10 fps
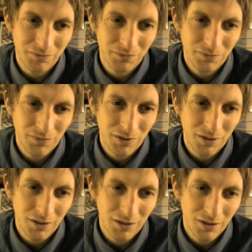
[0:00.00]

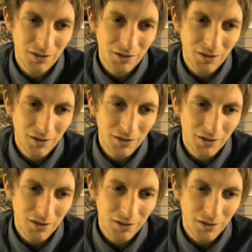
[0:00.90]

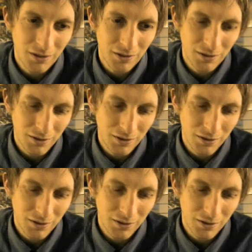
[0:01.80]
No one is speaking in this clip.